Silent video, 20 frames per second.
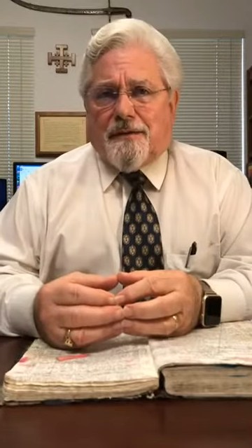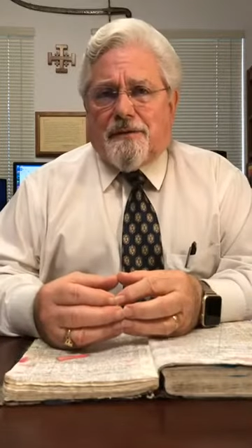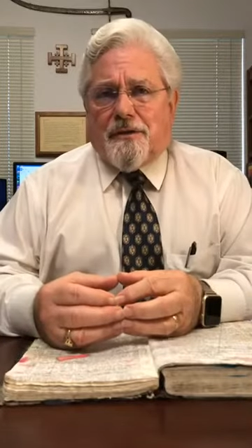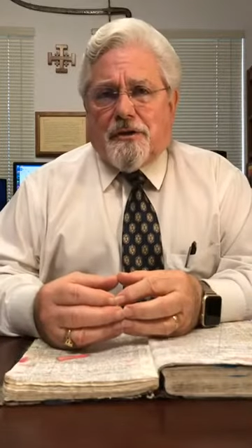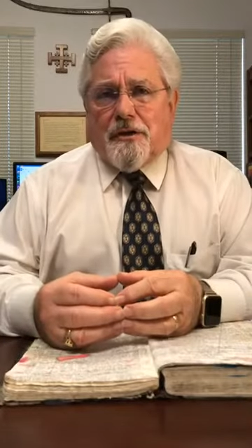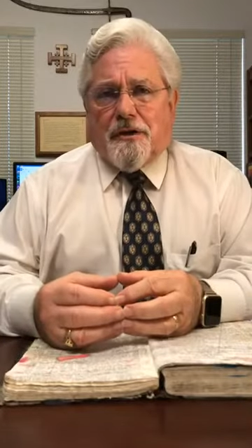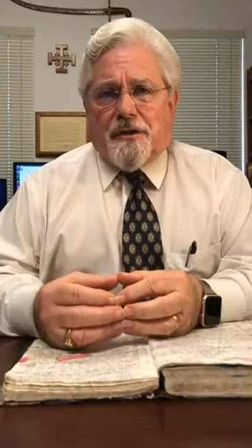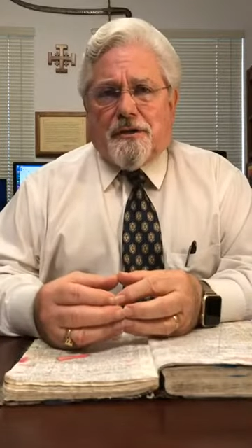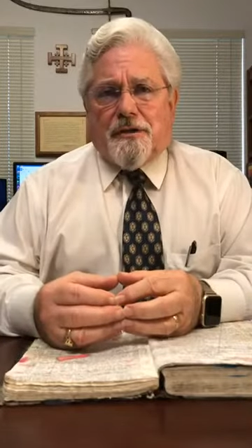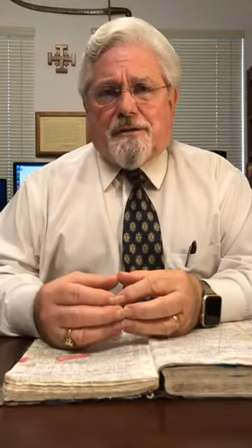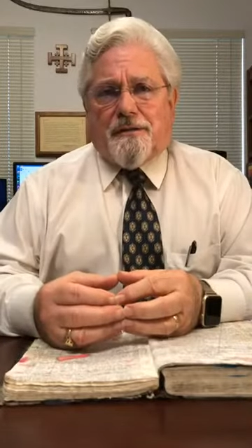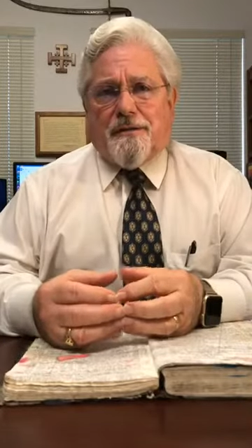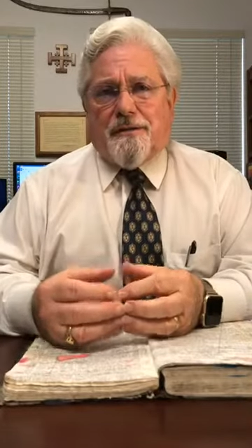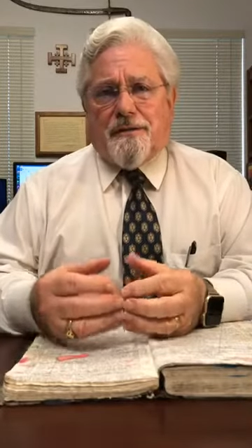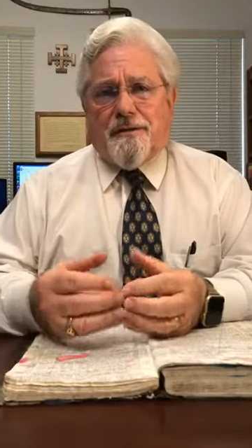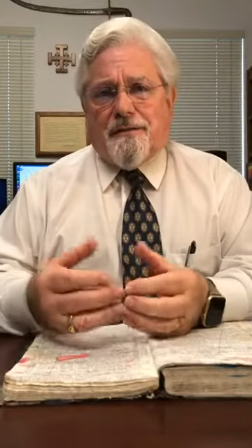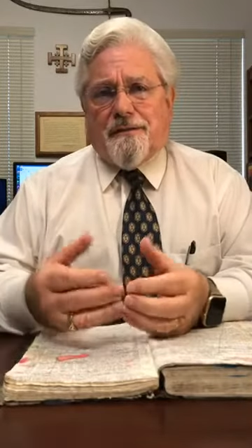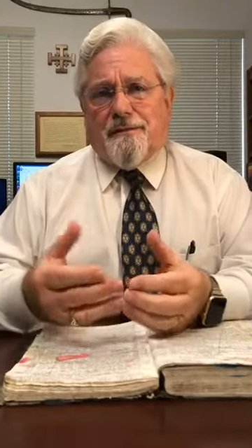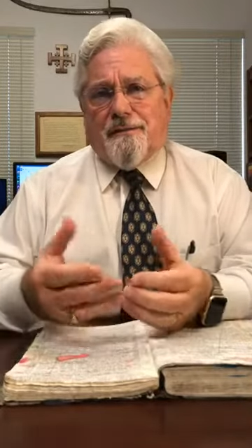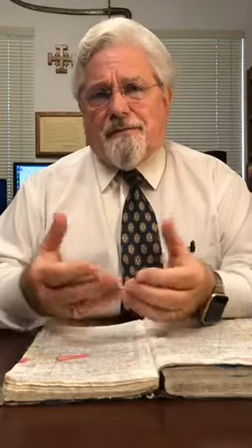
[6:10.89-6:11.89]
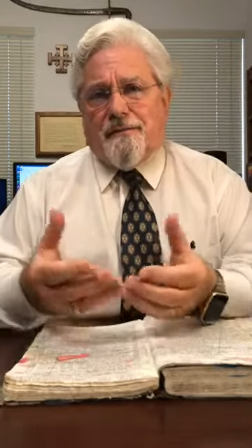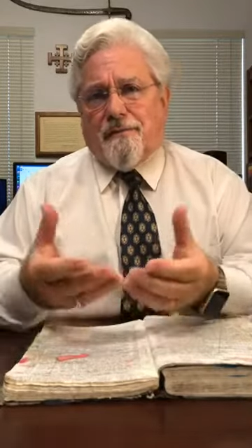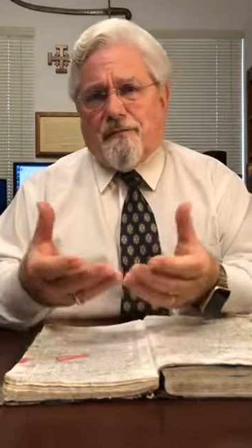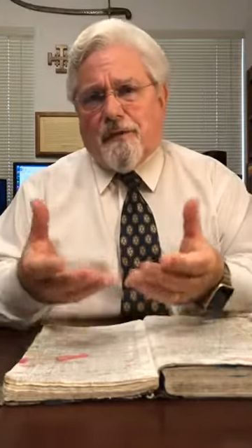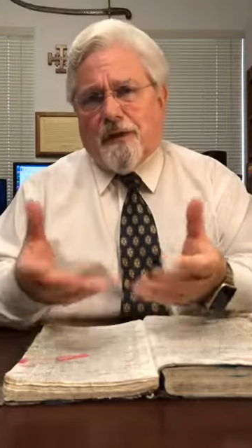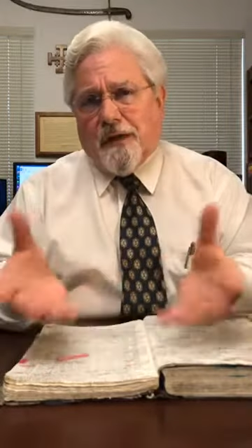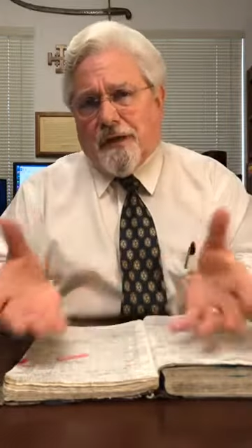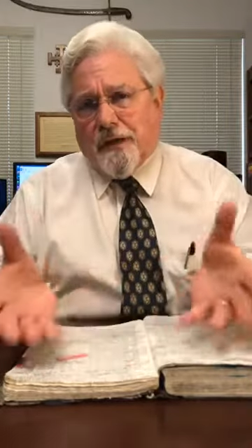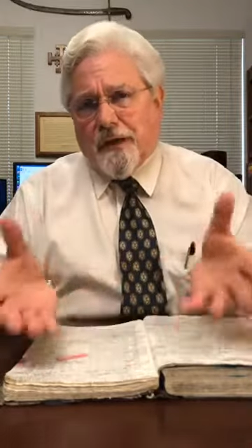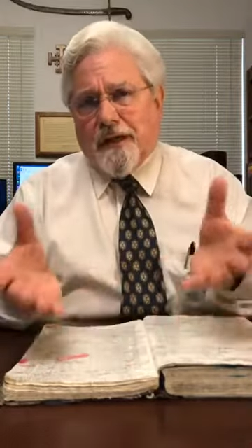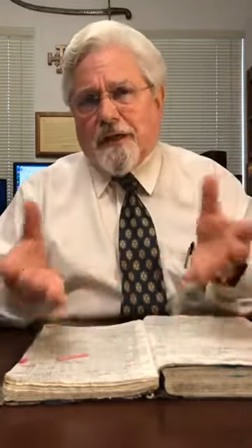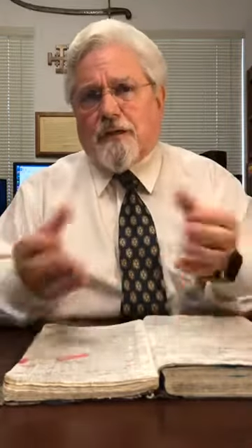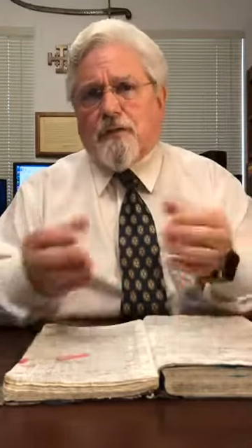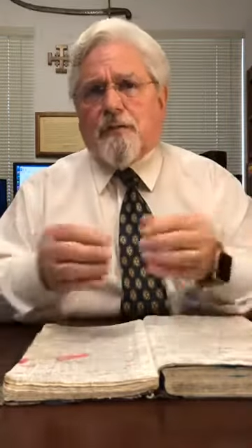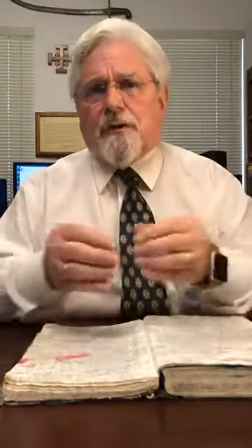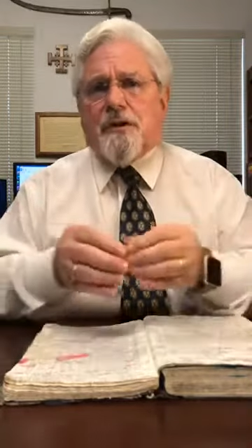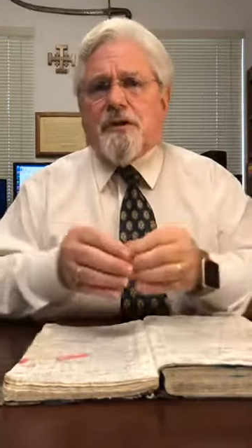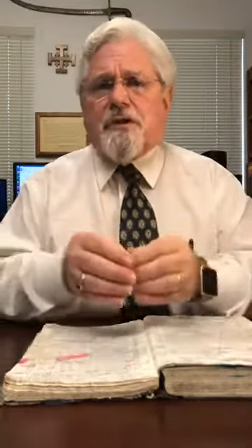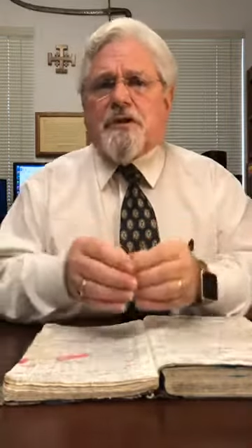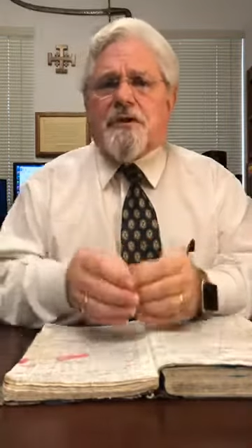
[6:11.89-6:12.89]
to just
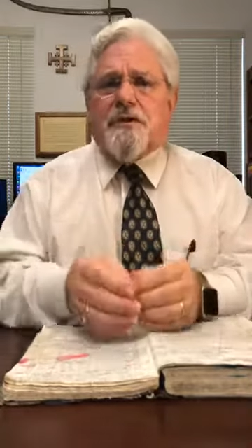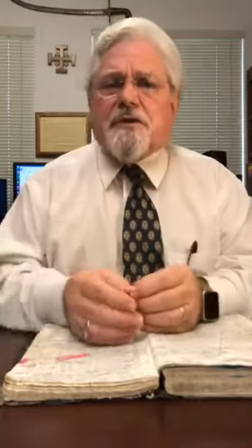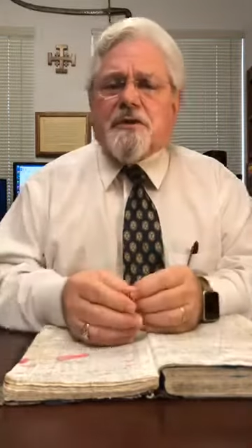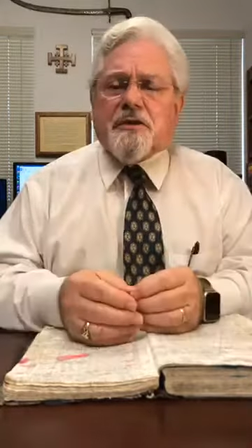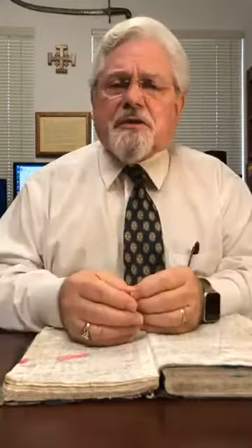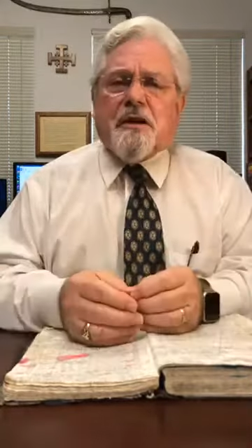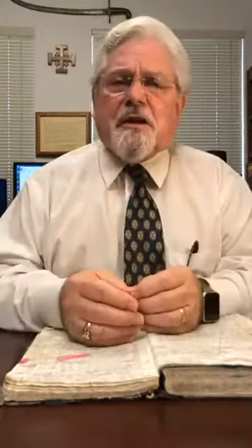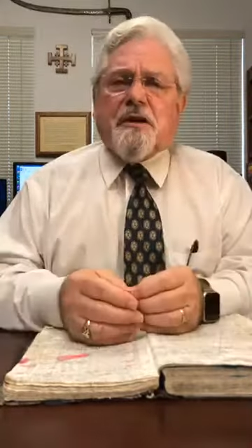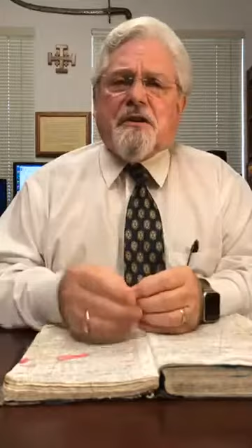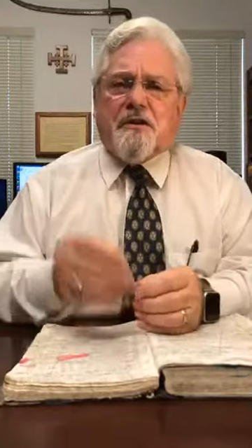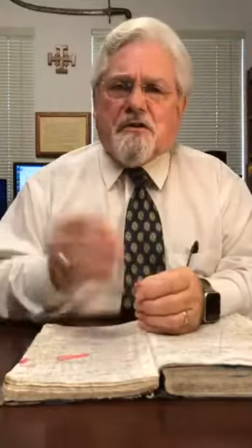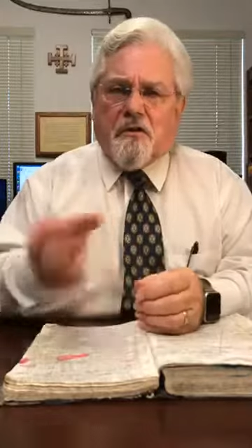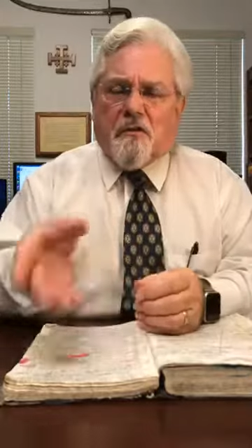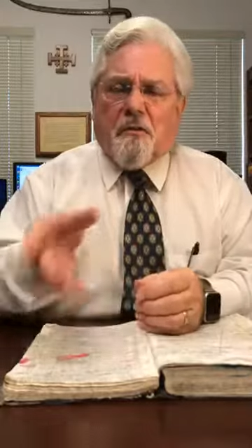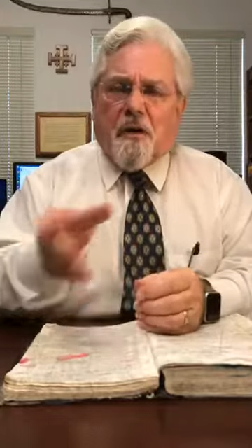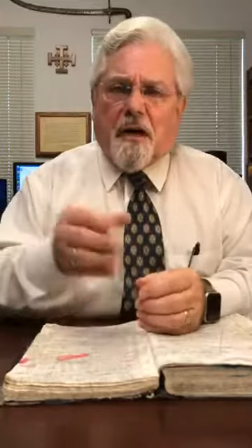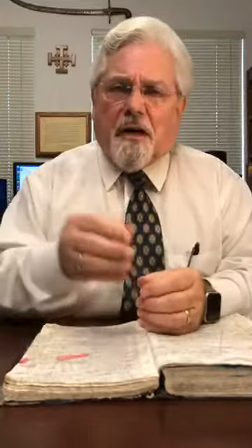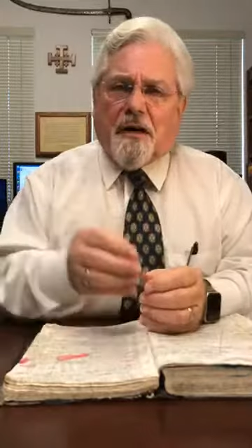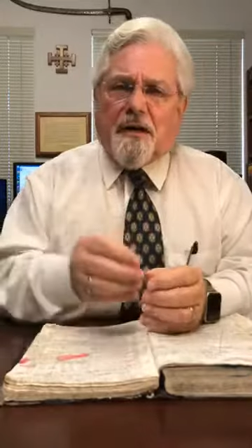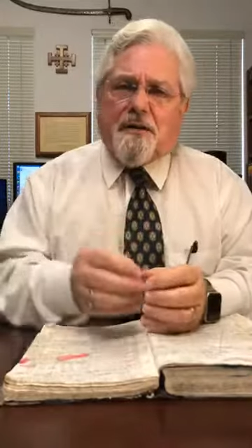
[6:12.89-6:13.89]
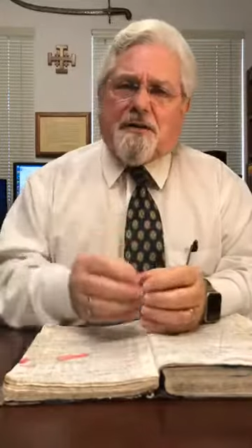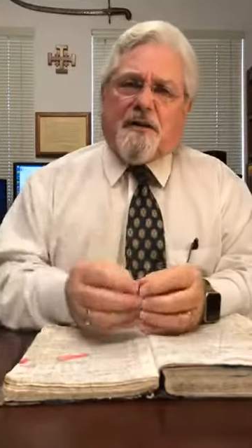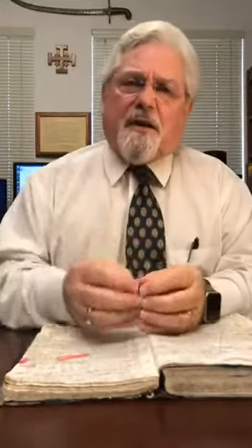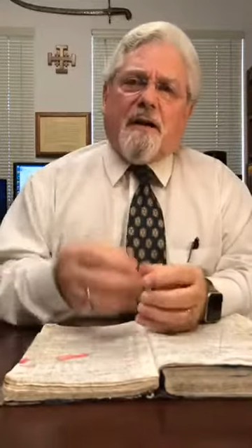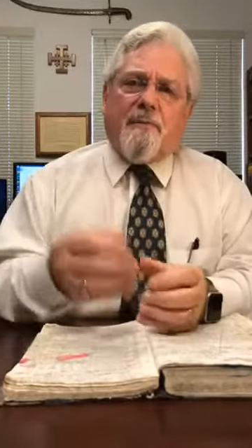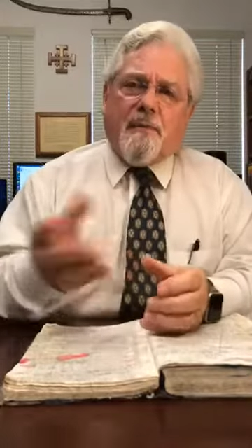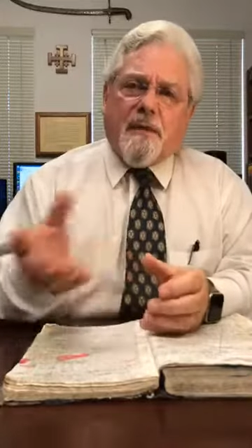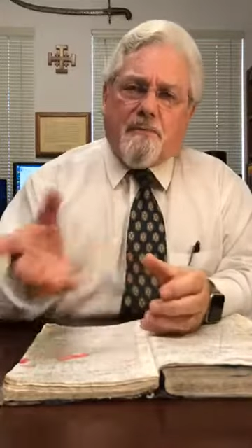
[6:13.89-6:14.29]
relinquish and say, You're right,